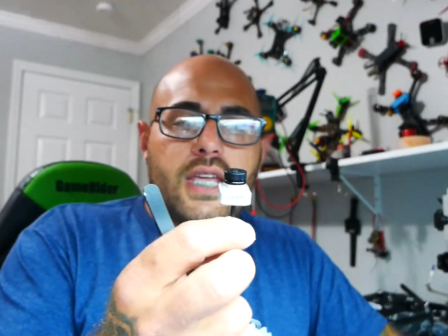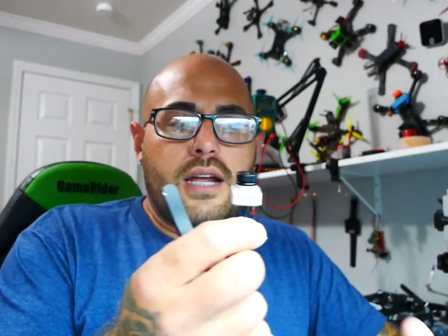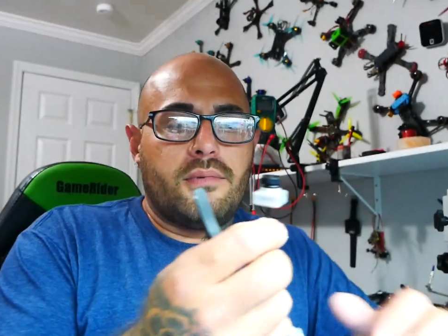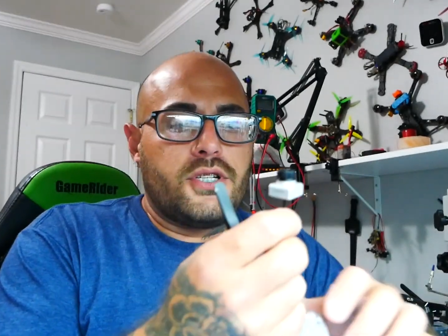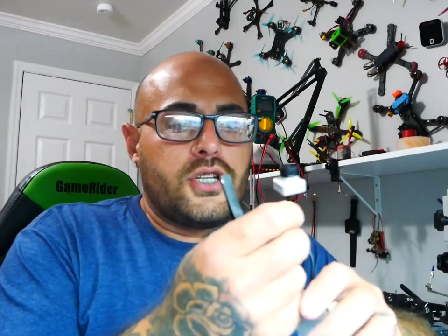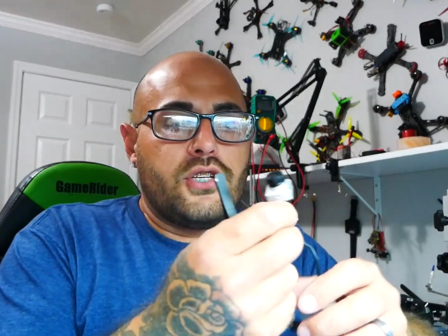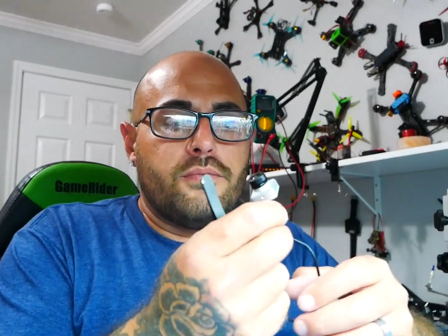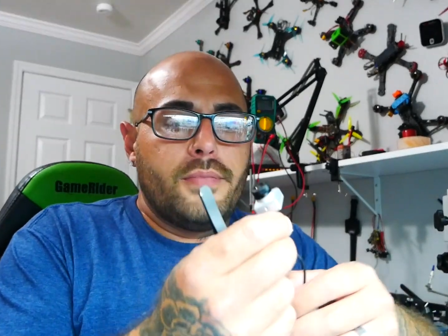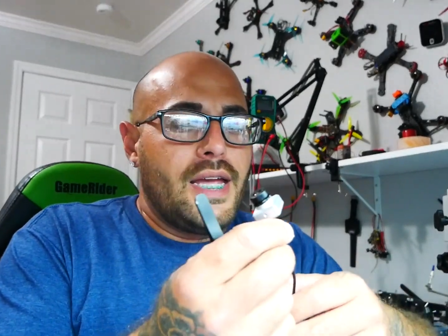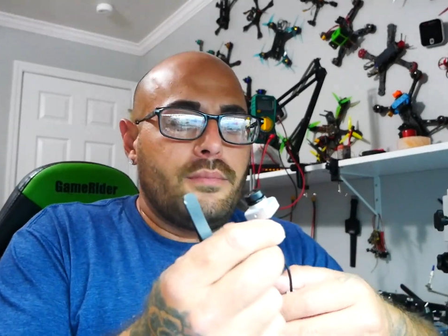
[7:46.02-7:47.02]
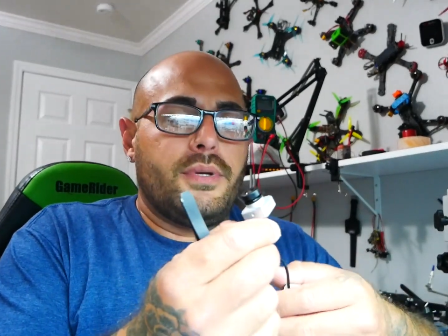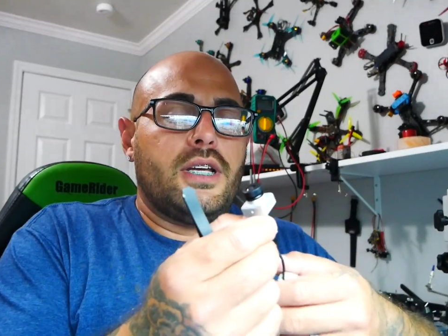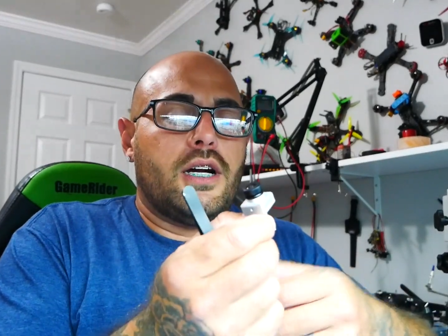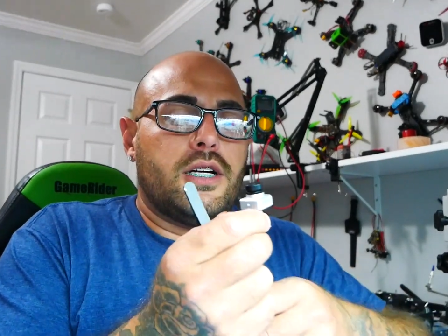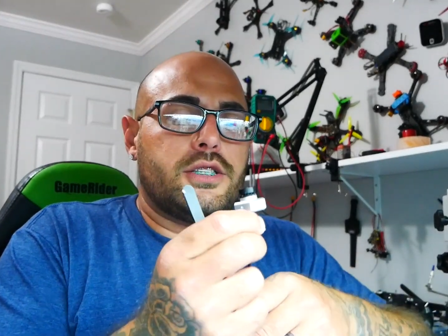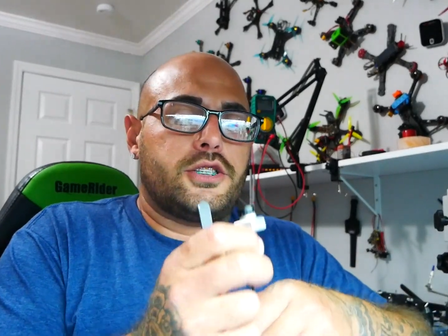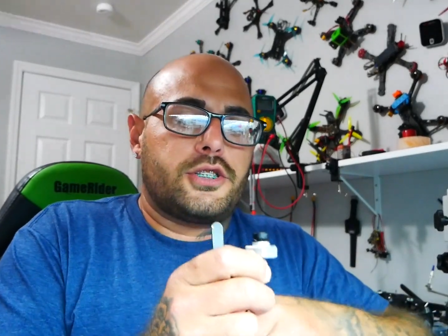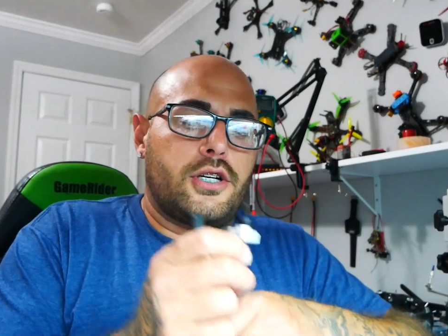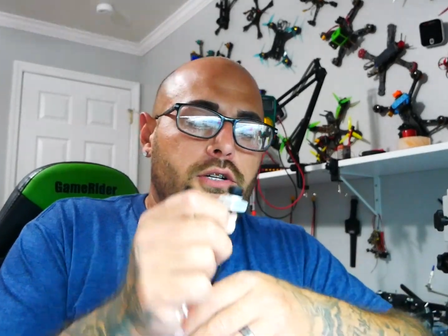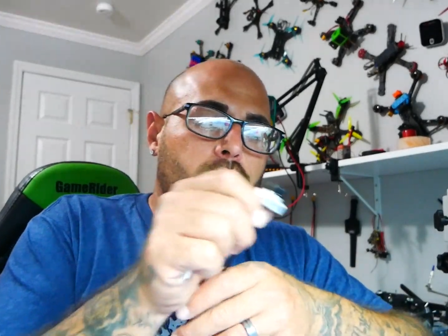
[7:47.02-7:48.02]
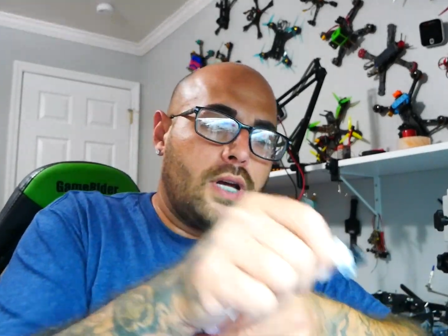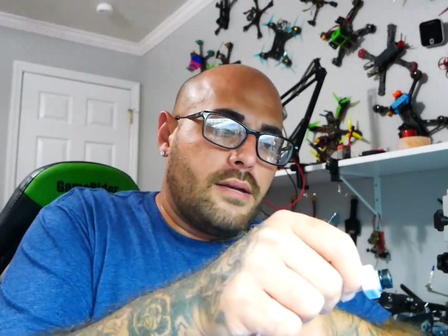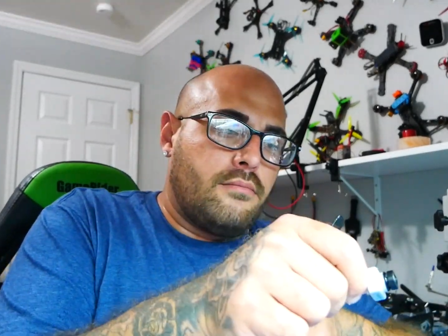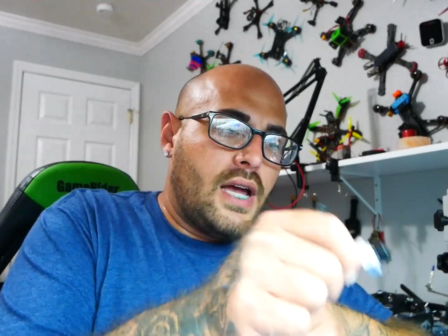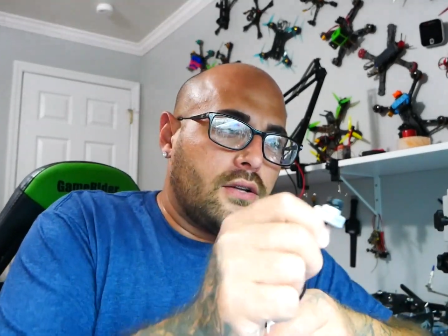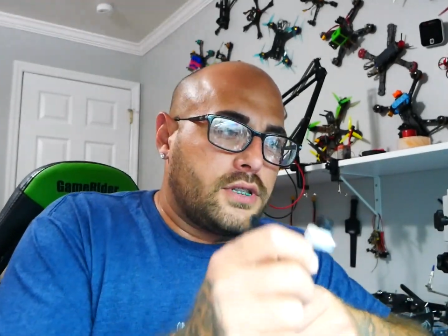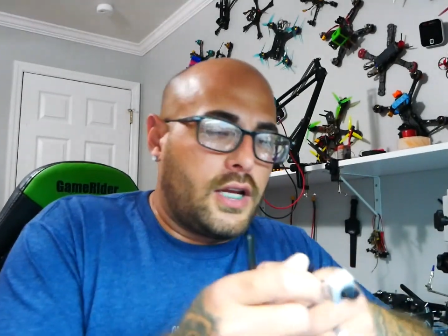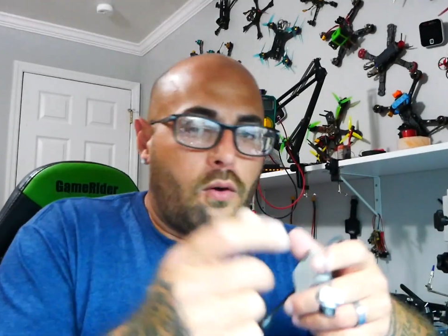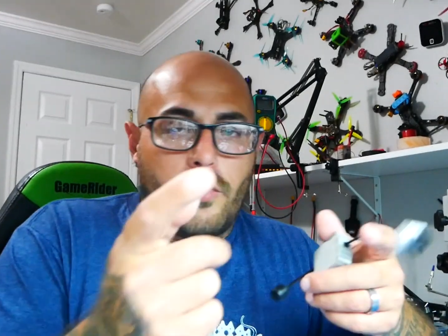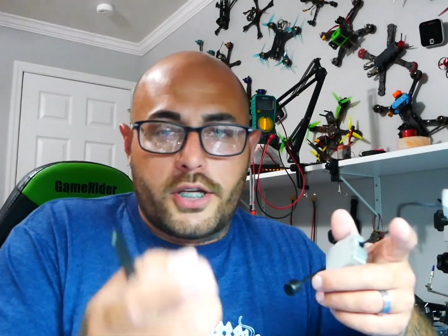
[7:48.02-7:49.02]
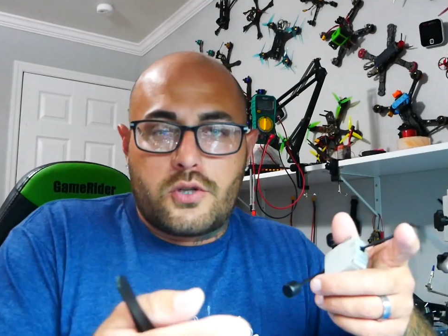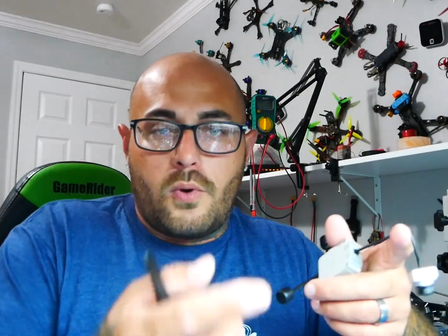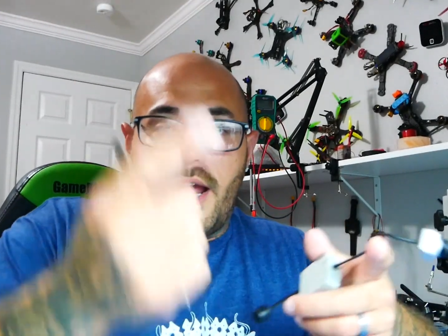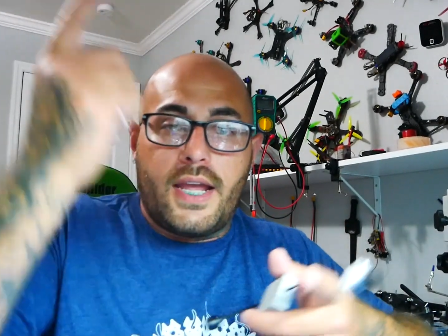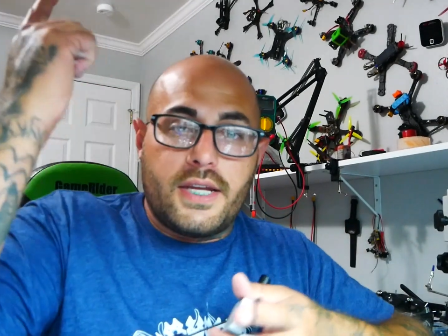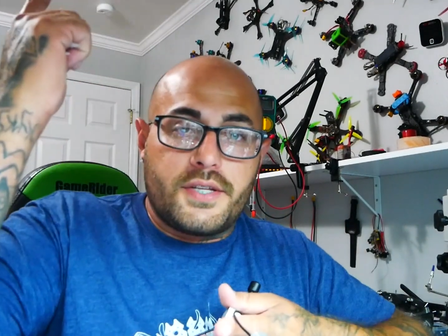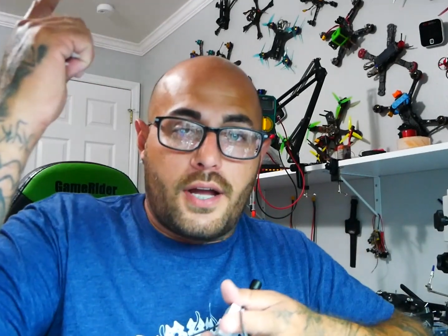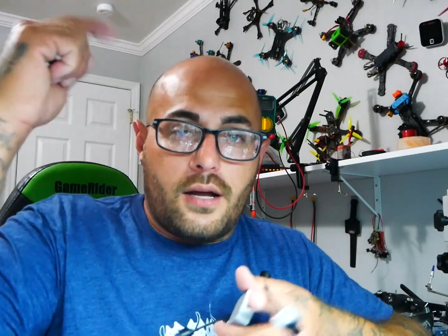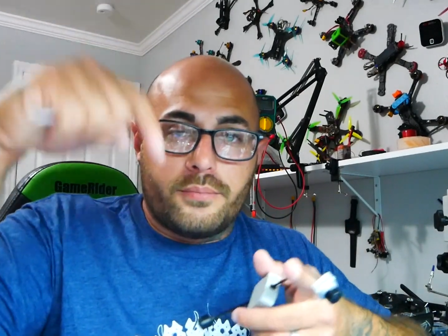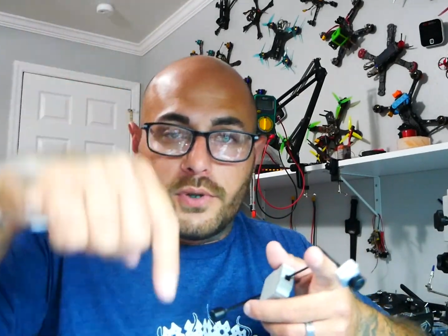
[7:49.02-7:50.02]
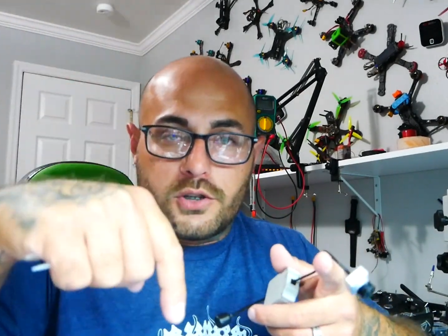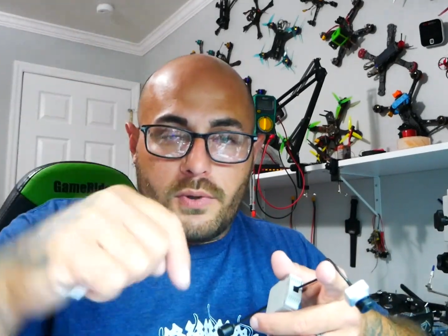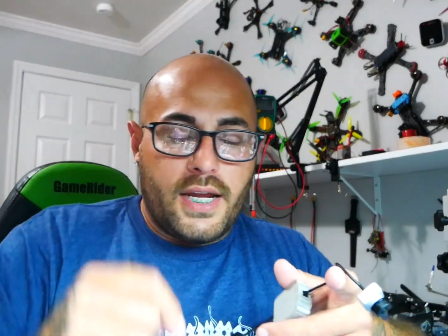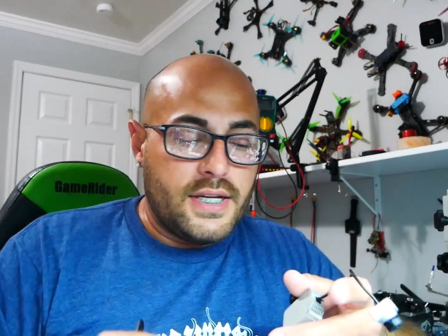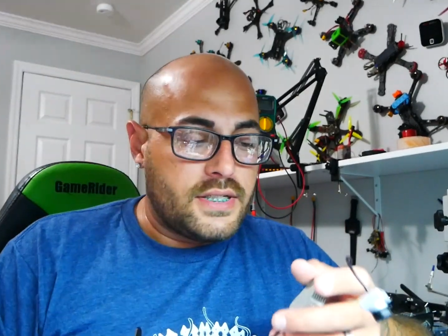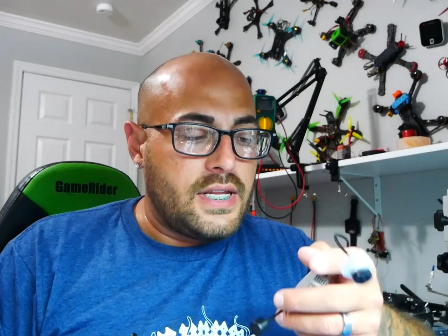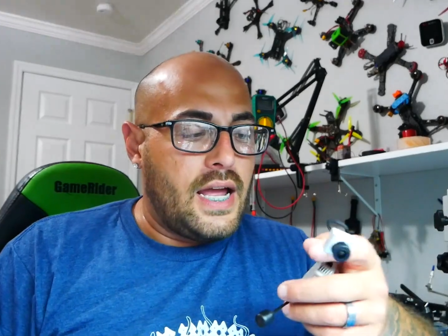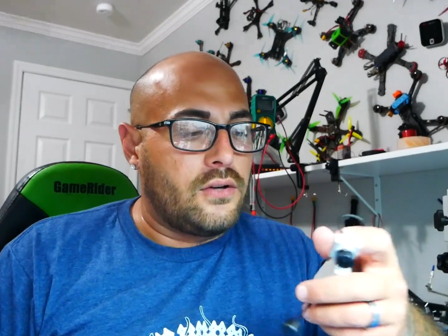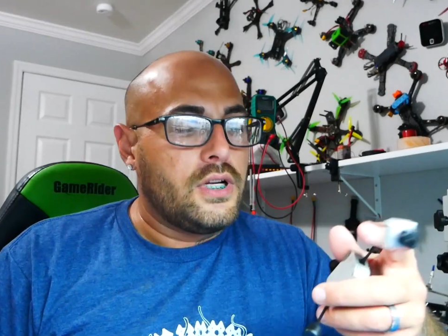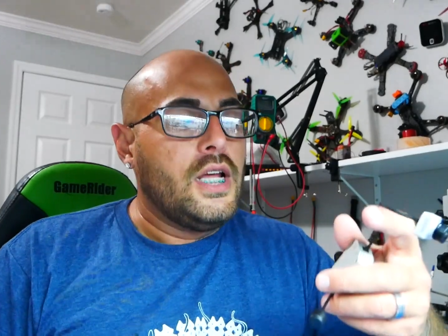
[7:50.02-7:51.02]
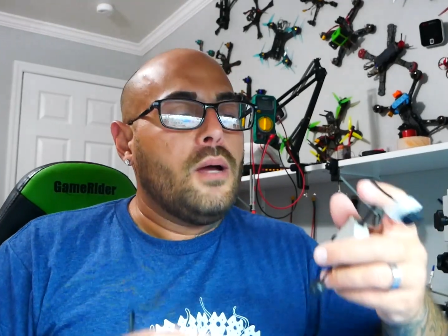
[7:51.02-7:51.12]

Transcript: camera, so you may be unsure when mounting which way is up, which way is down,